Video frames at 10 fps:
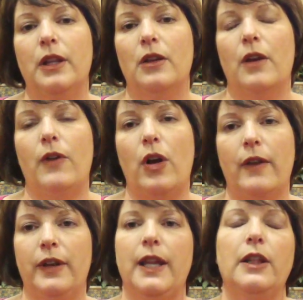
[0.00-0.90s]
about
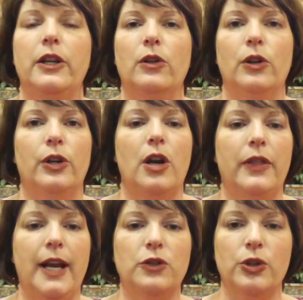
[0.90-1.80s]
everything that you learn on
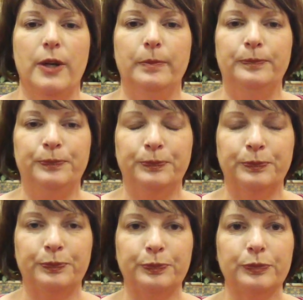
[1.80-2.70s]
that trip.
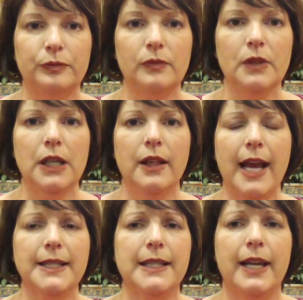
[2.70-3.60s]

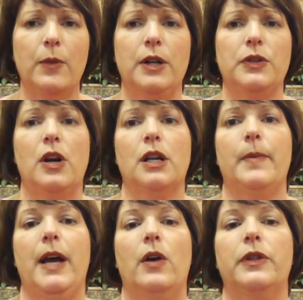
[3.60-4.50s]
Lastly, I want to talk
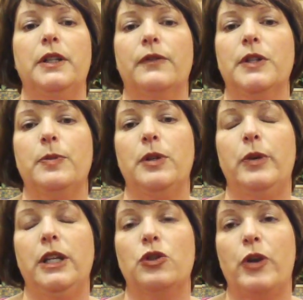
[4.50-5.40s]
about the difference
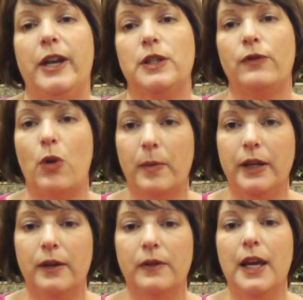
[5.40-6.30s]
between
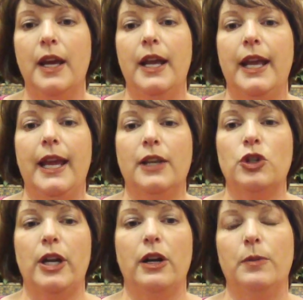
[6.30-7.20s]
transformative and
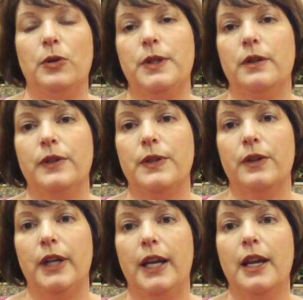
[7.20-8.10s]
charitable service
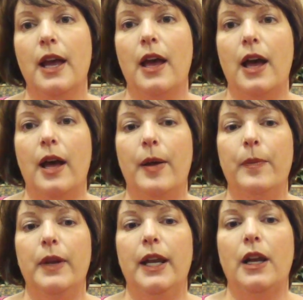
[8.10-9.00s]
learning.
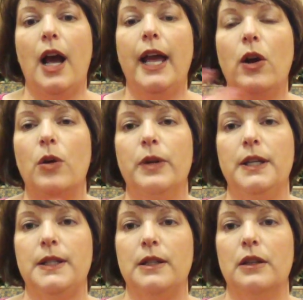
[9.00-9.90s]
And I
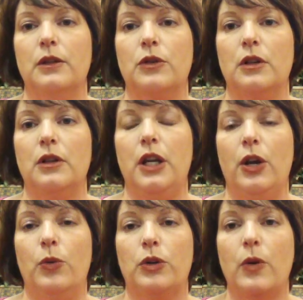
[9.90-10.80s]
always,
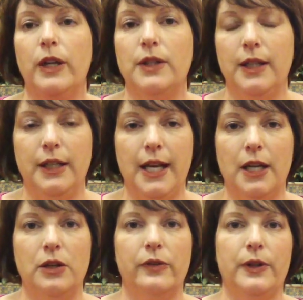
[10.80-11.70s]
going to
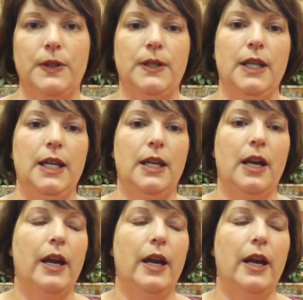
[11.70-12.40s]
Indiana University,